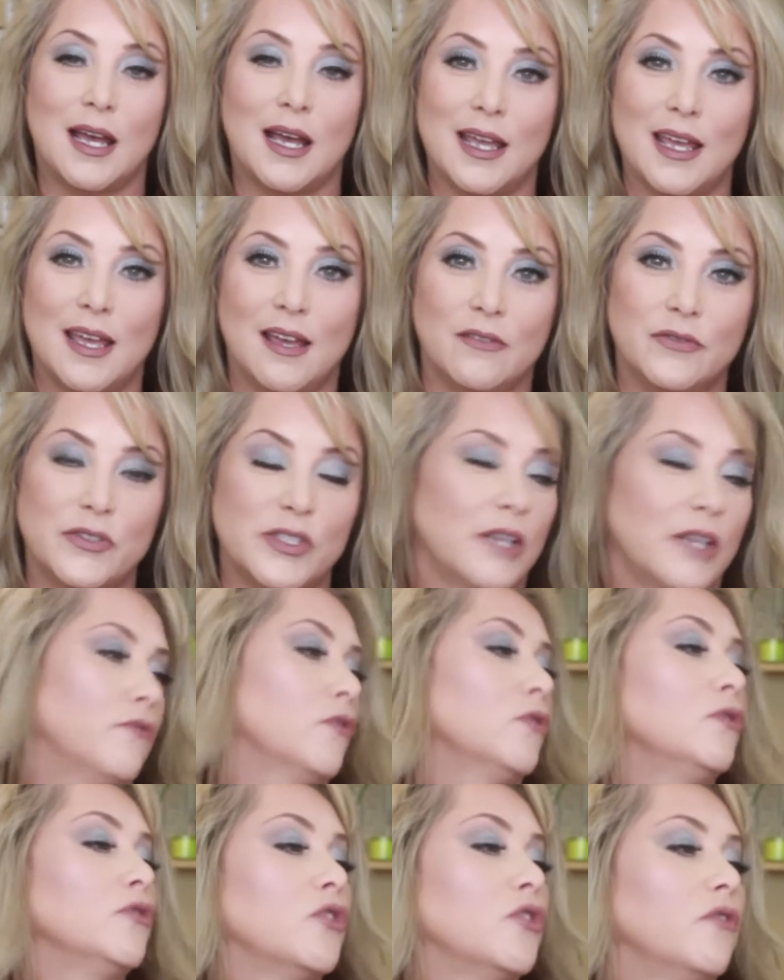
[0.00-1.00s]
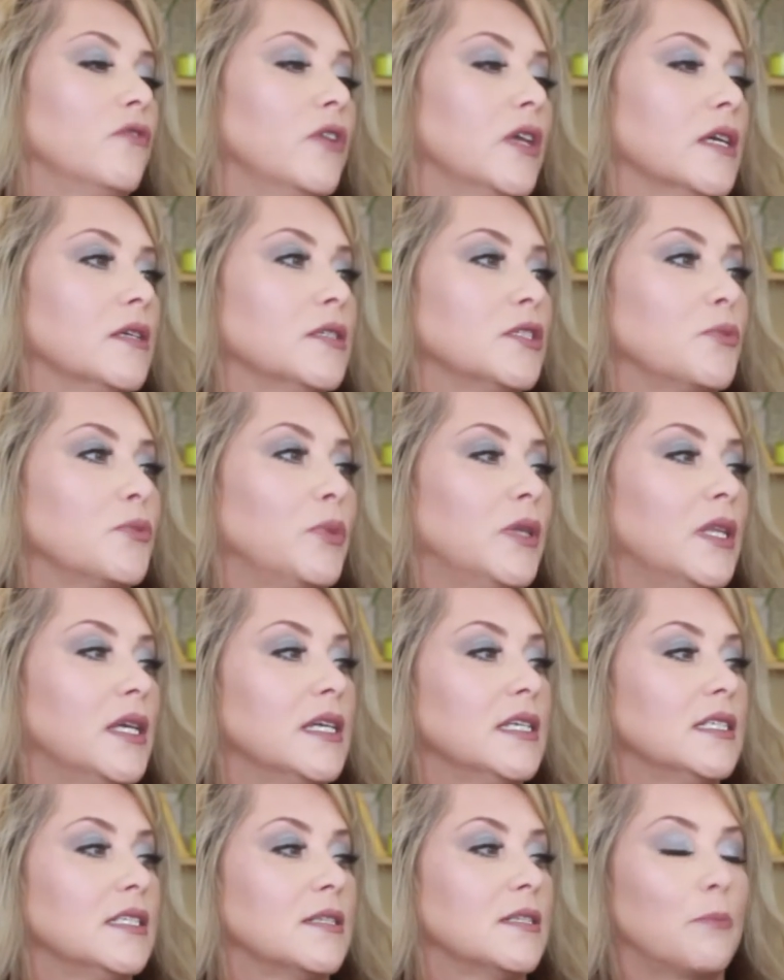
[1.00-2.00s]
I have several Juvia's
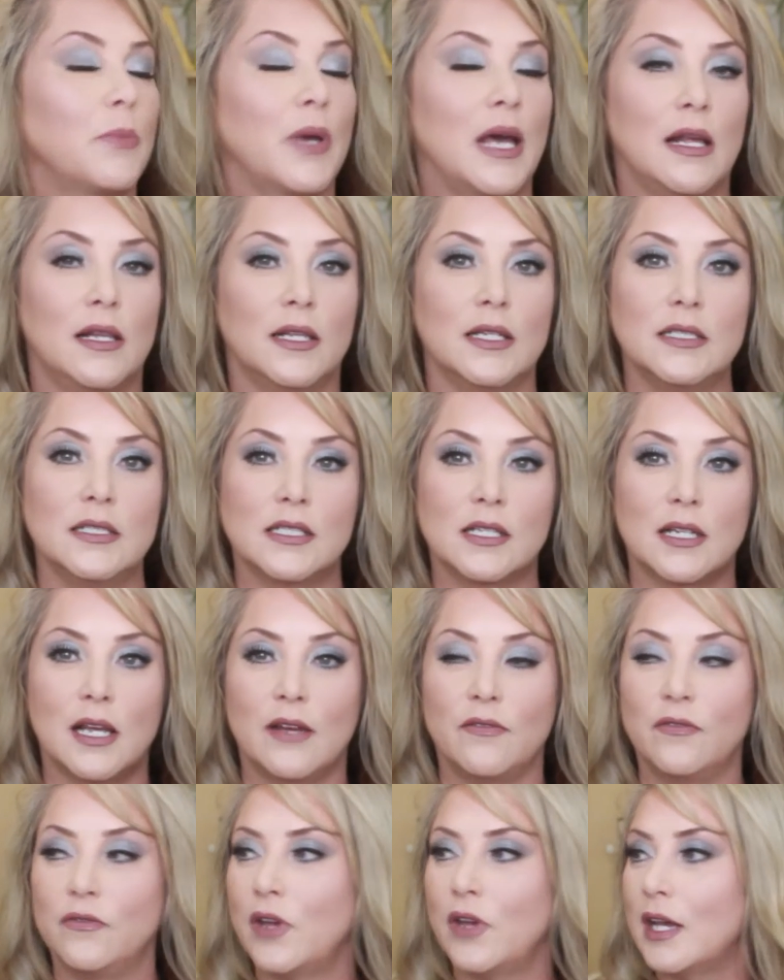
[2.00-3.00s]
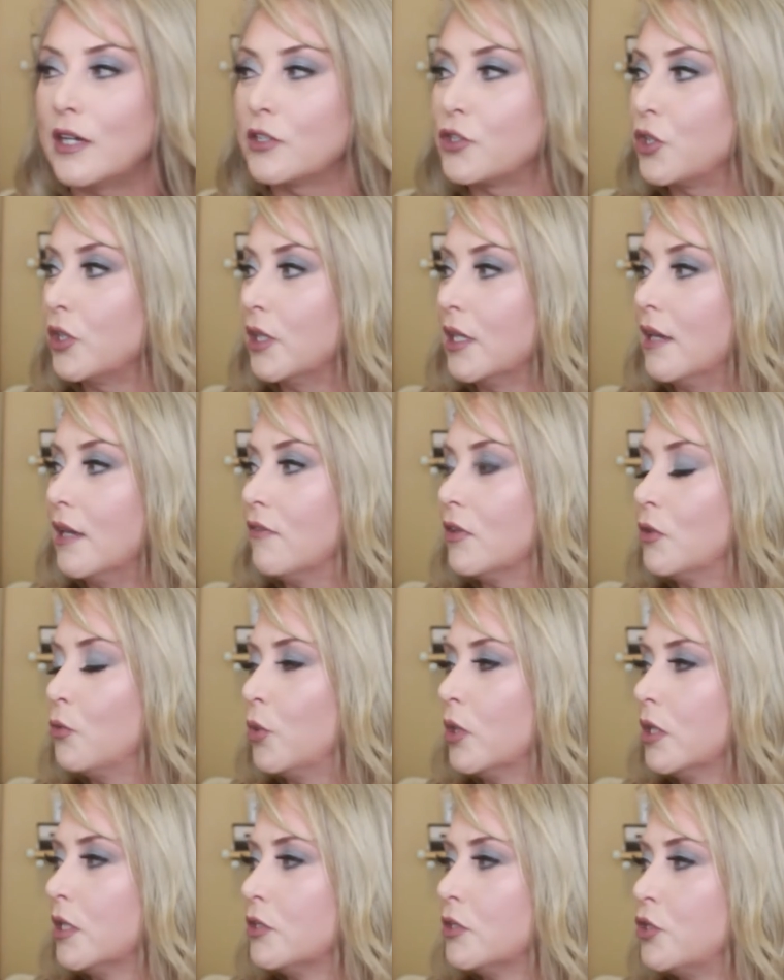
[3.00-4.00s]
Place palettes. I've actually given
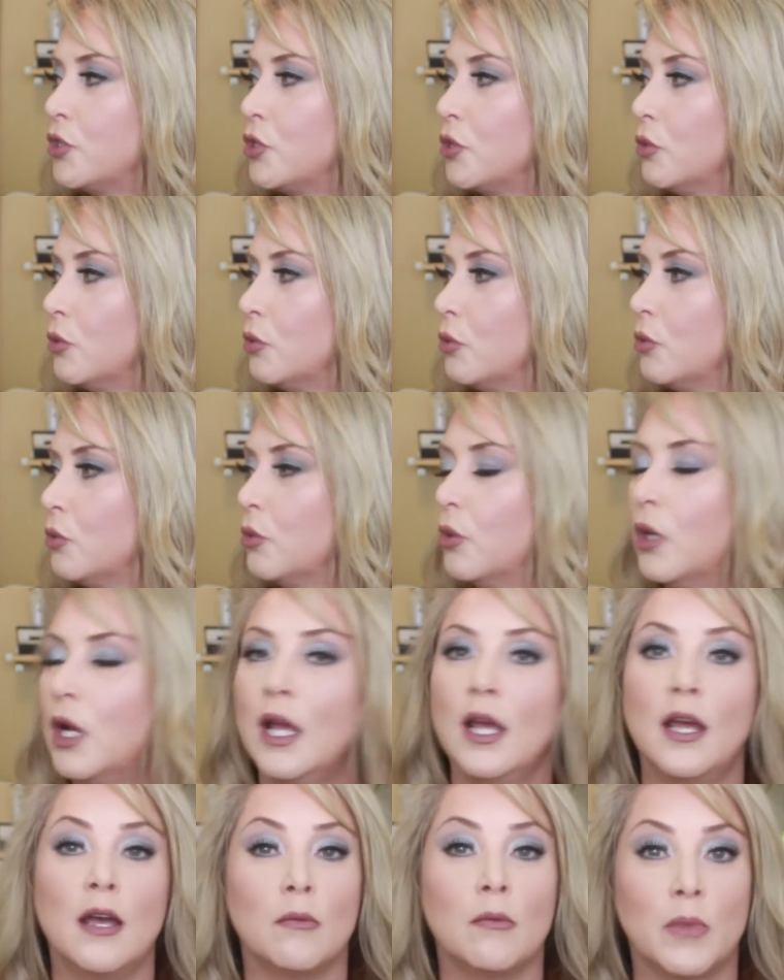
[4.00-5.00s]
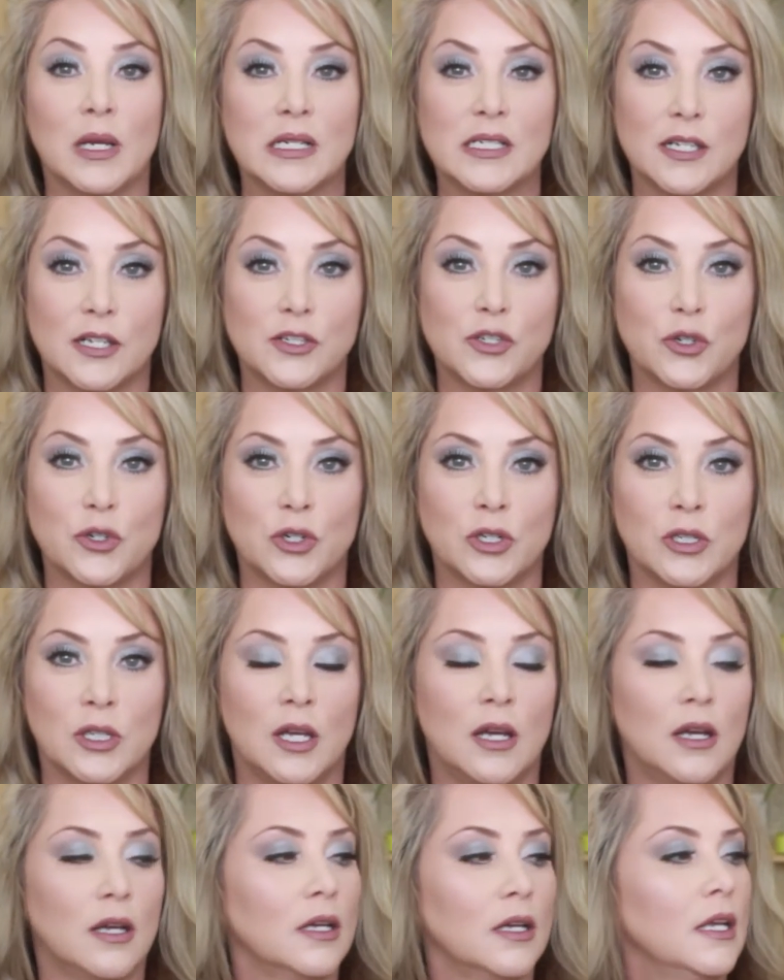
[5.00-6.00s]
one to my
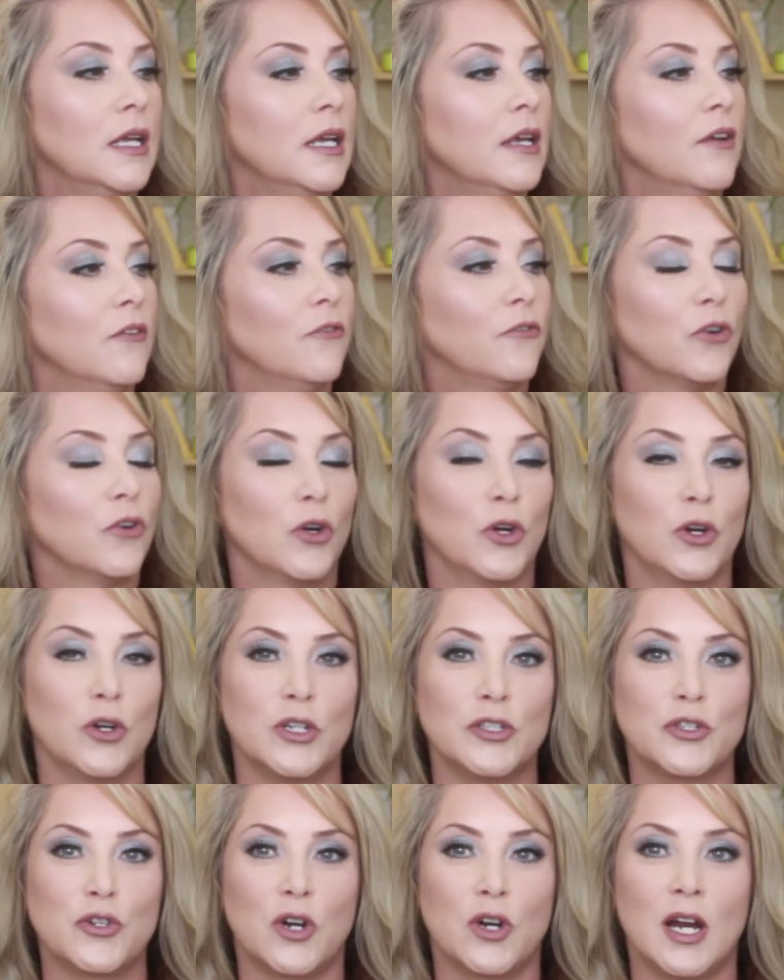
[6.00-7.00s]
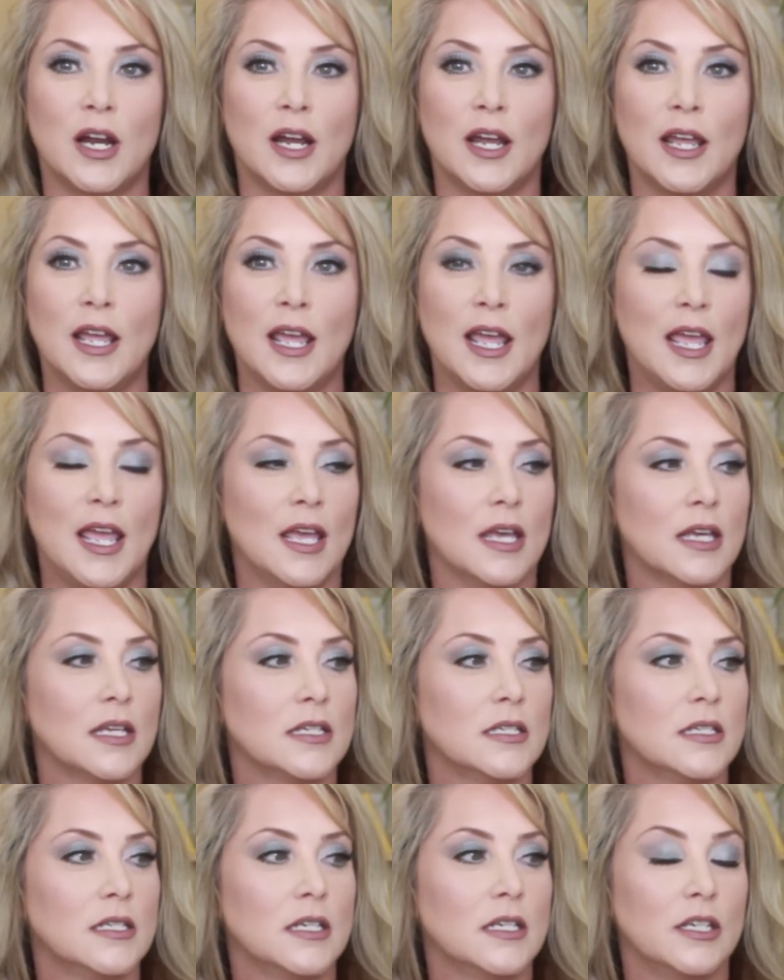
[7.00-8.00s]
sister-in-law for her to try
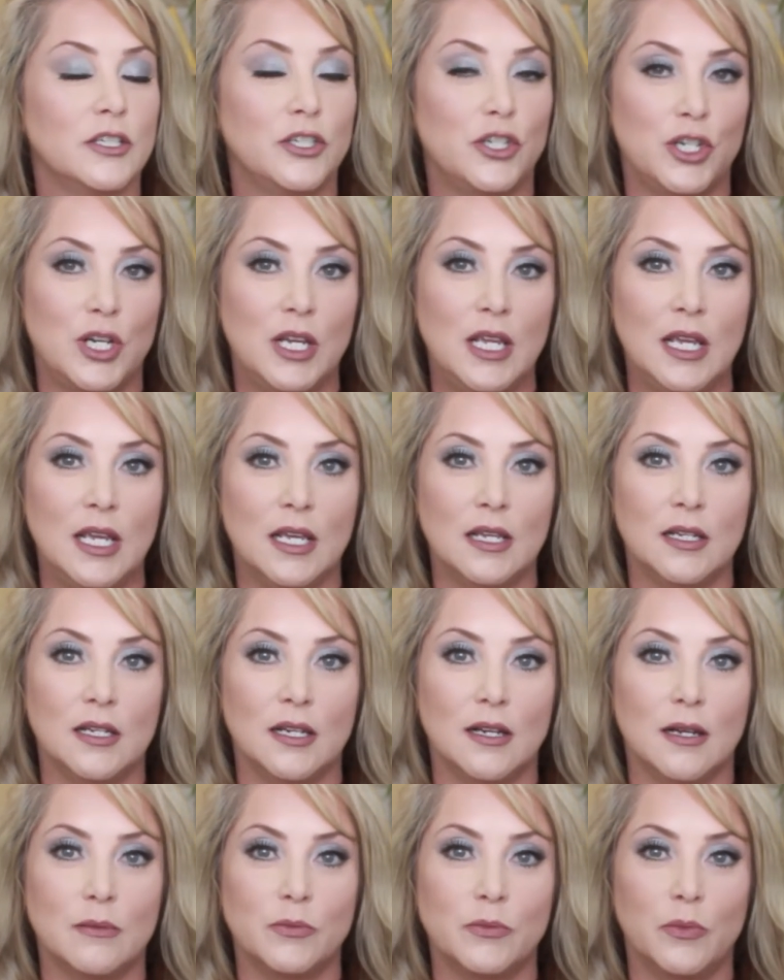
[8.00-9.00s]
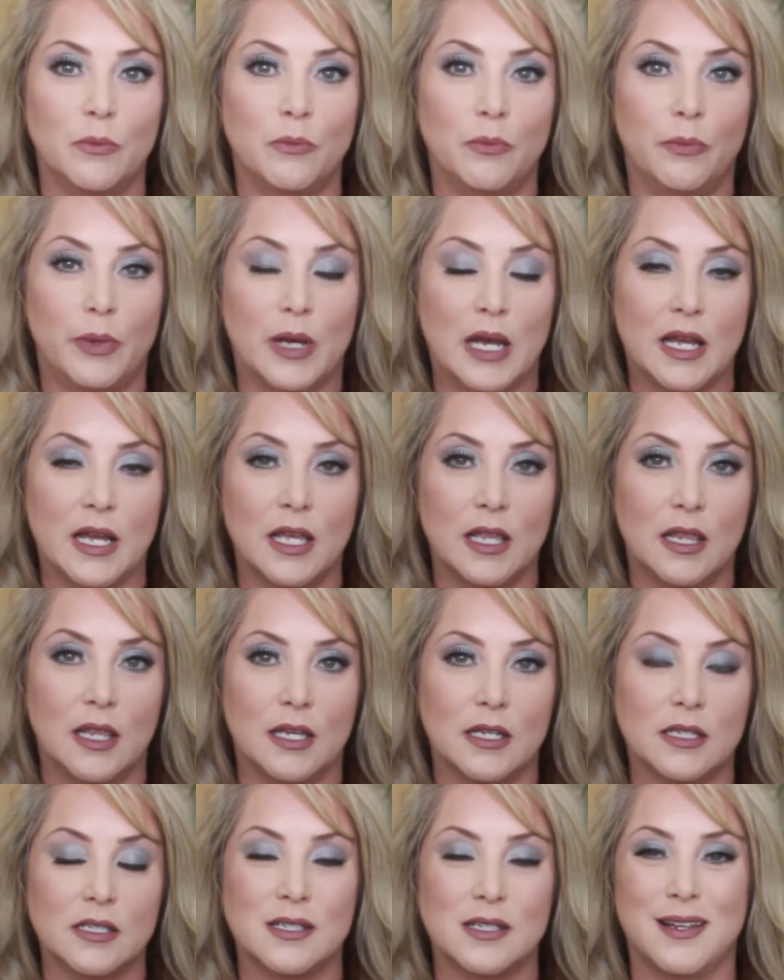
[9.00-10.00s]
and she ended up buying
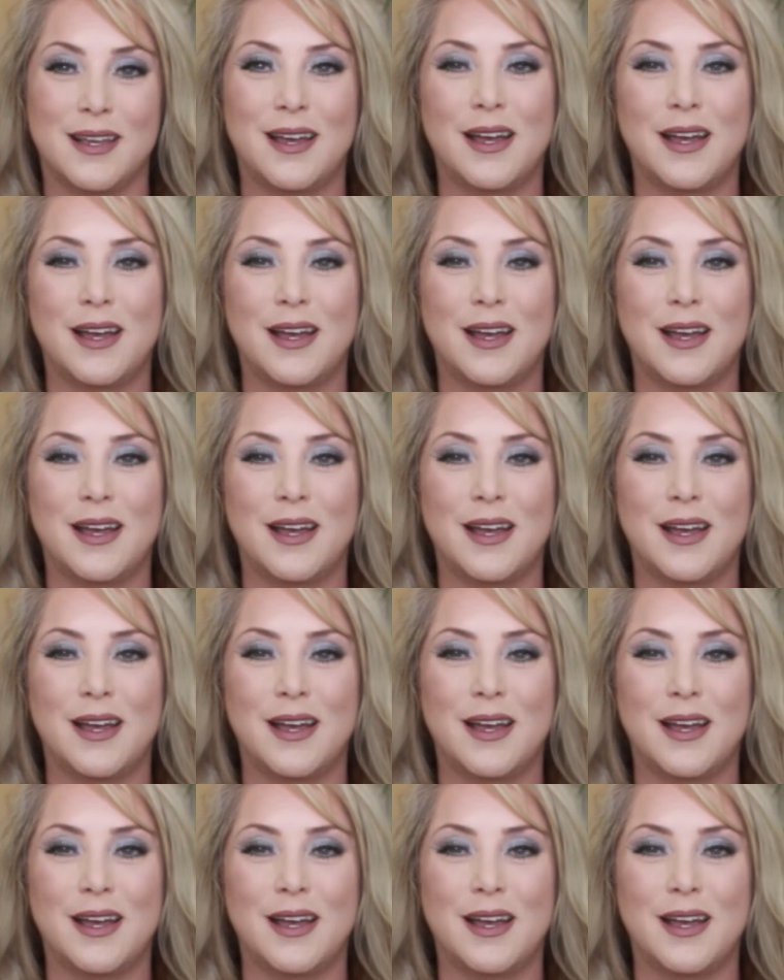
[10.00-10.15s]
this.